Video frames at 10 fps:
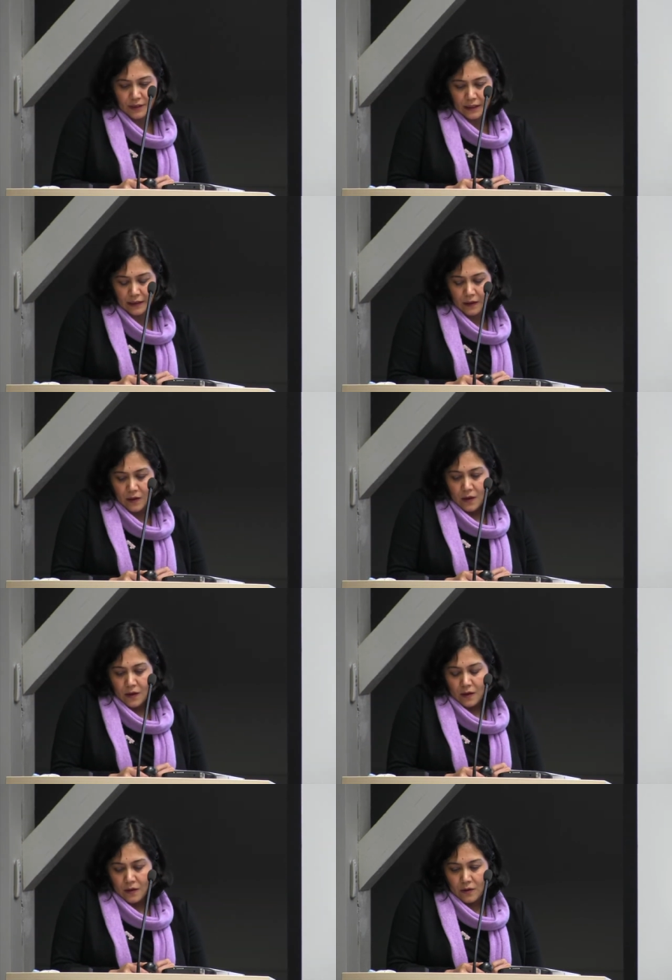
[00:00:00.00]
to the
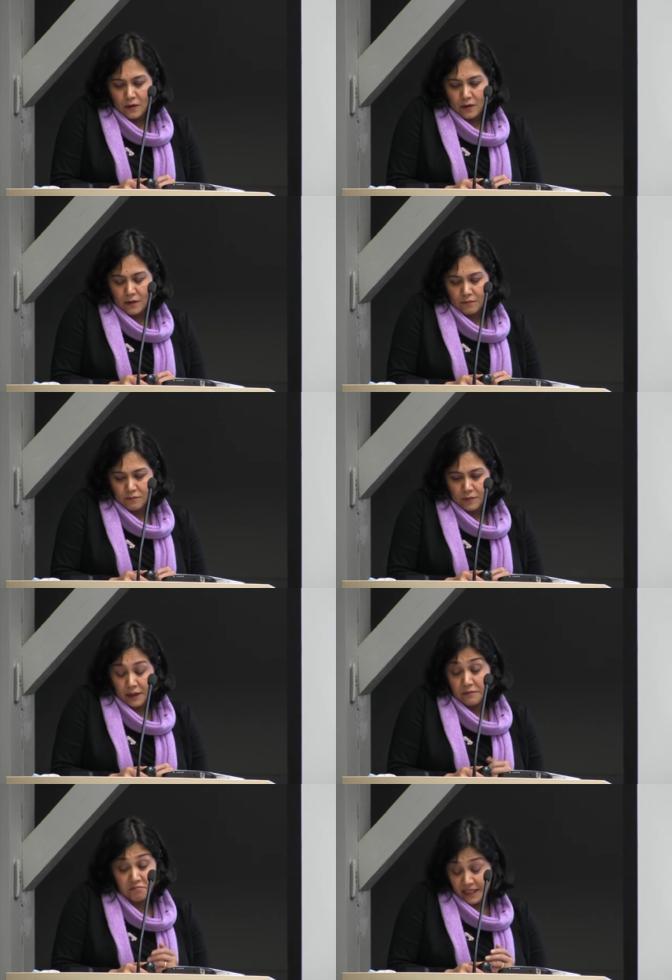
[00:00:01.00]

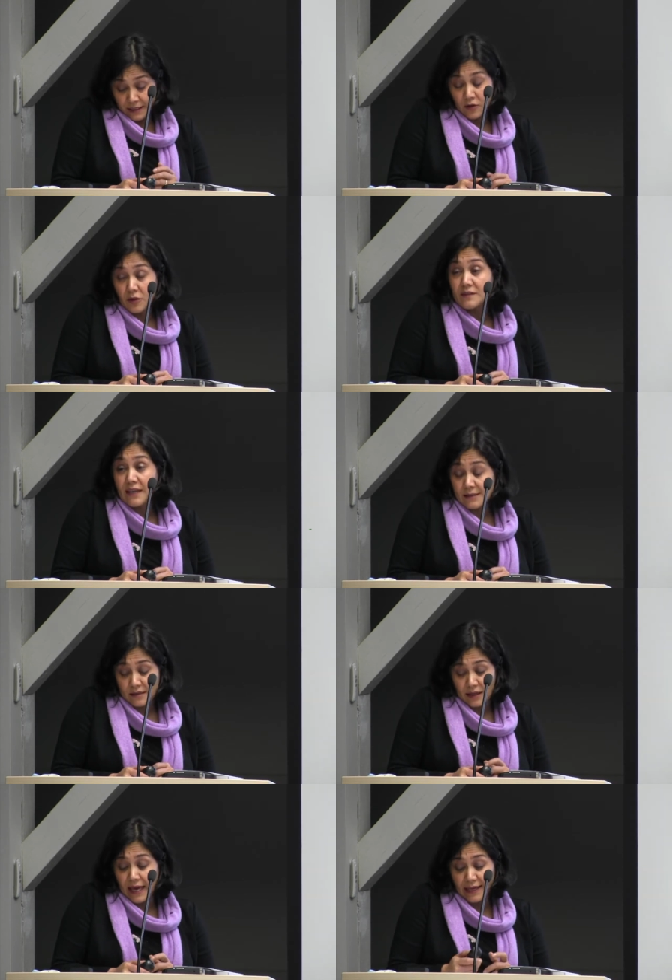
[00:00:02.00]
many contexts
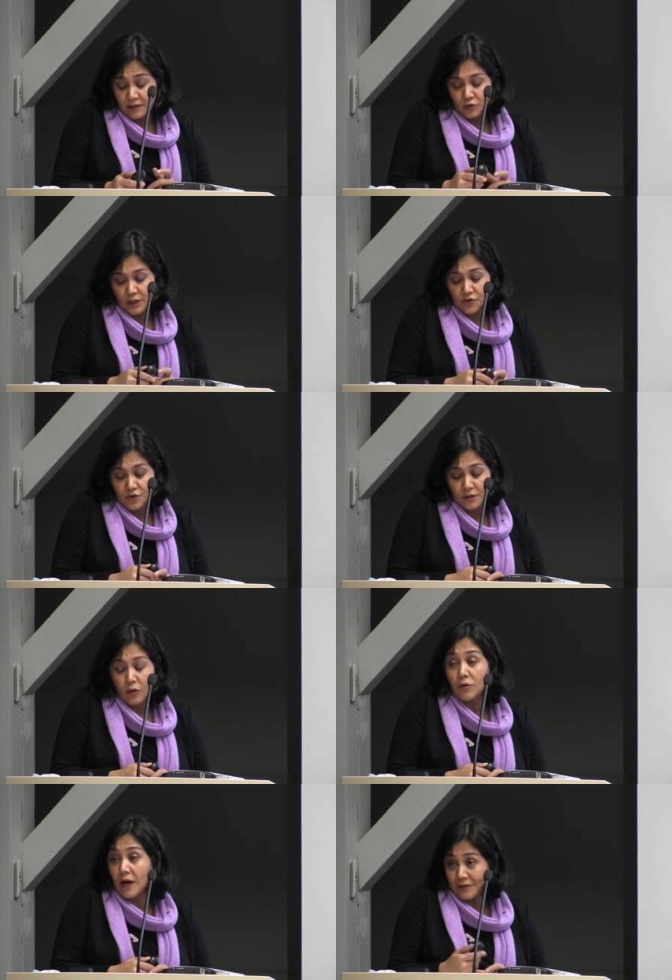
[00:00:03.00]
like egg donation,
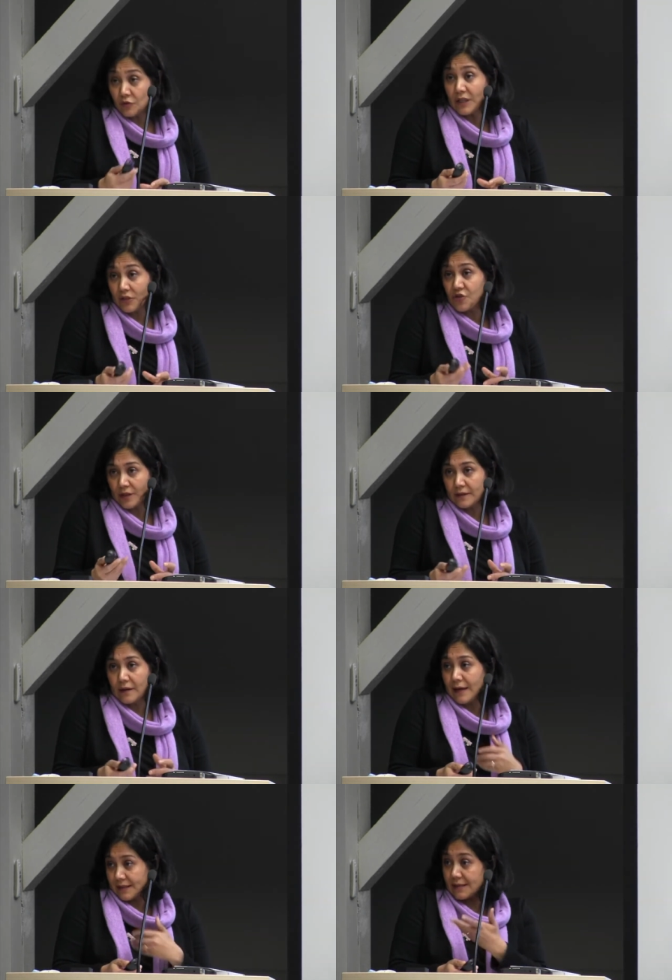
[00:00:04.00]
organ donation,
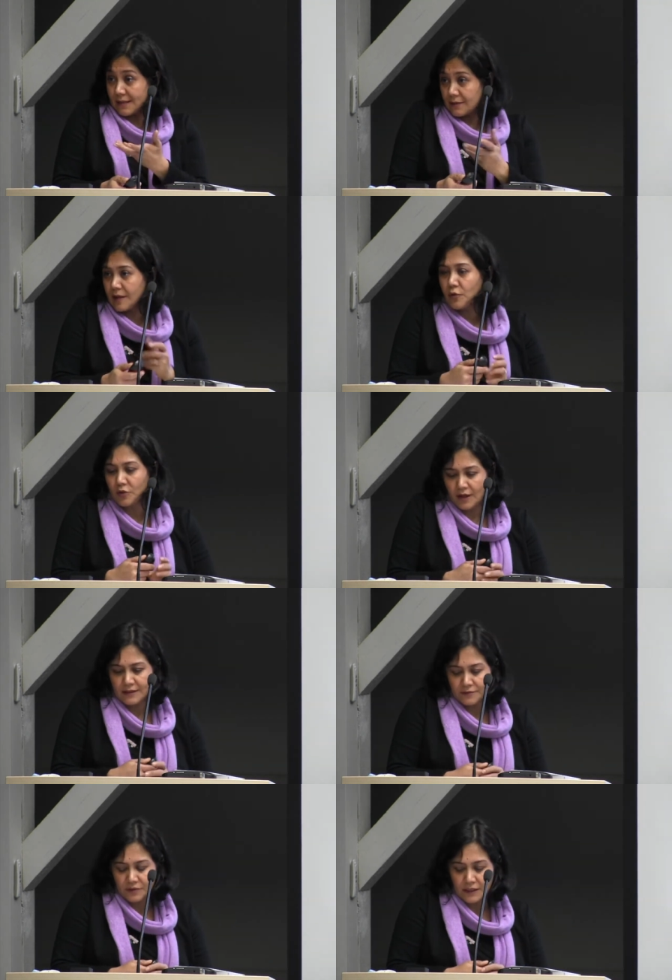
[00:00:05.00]
assisted
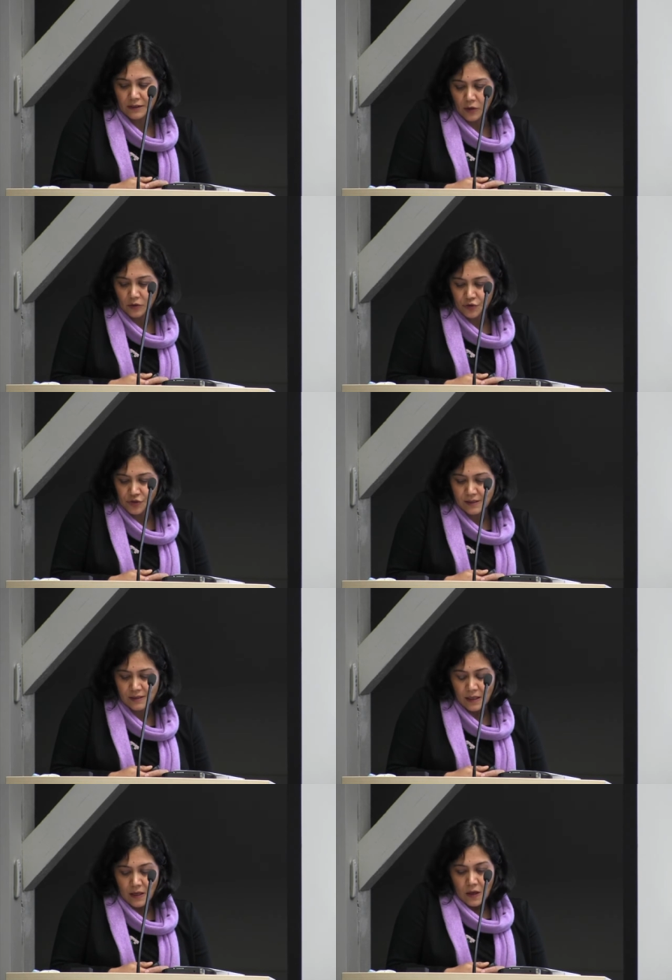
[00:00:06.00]
reproductive
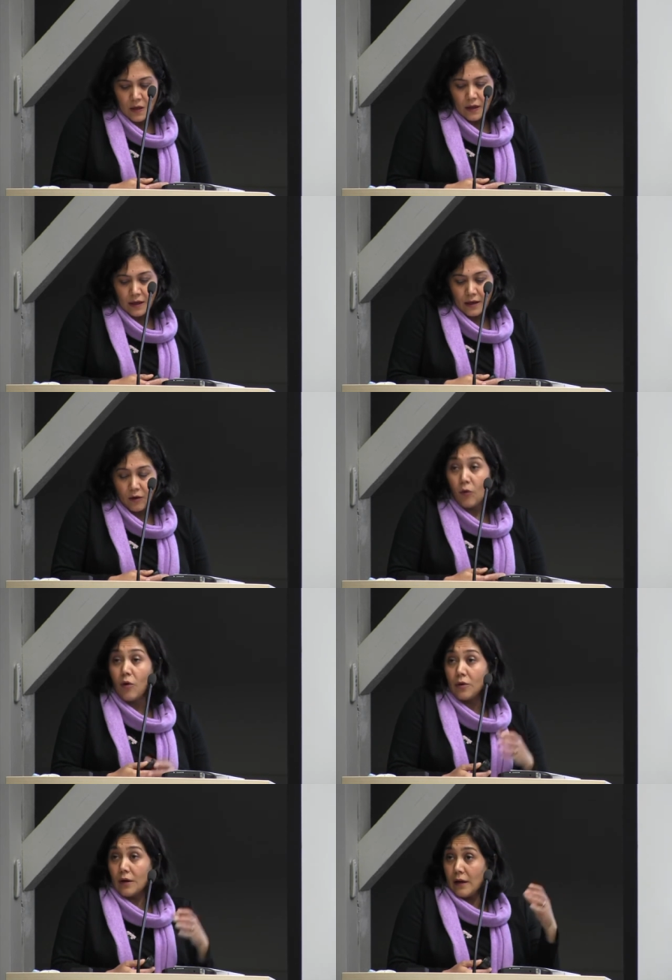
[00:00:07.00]
technologies,
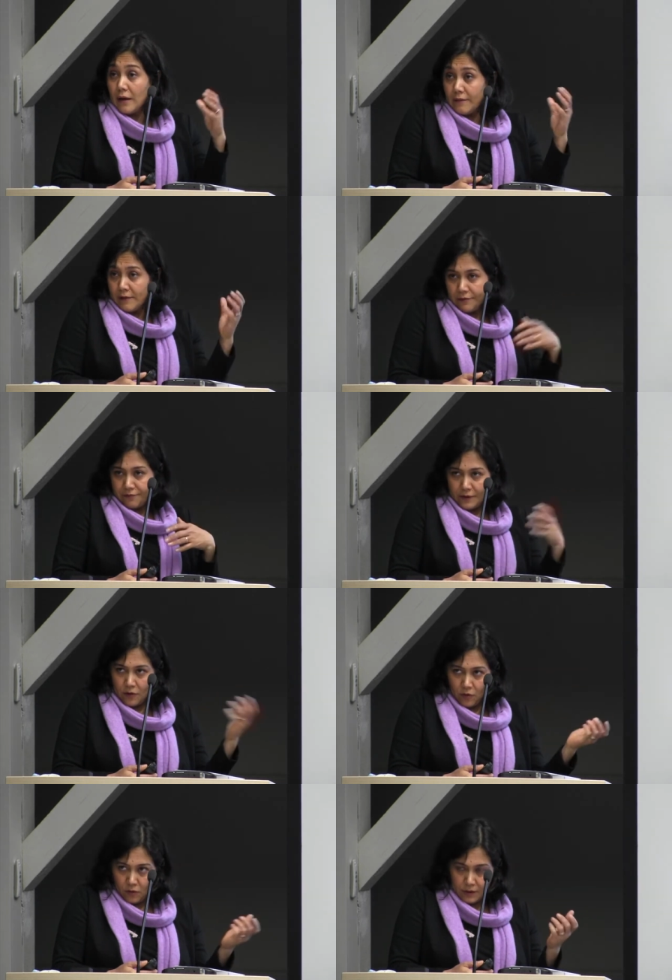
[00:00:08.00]
or if we
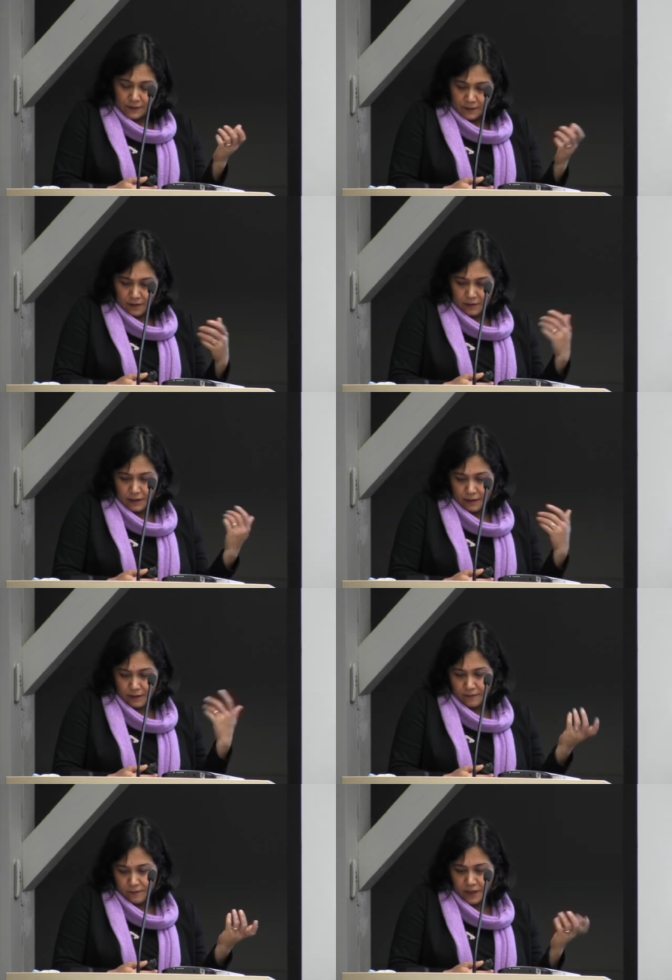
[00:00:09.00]
go in
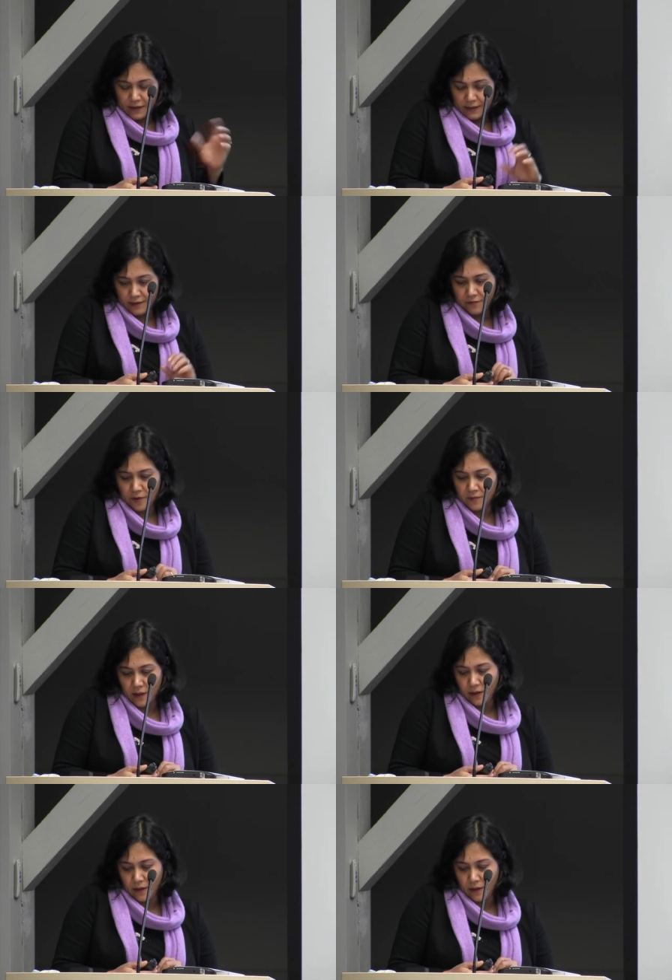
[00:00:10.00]
the beginning from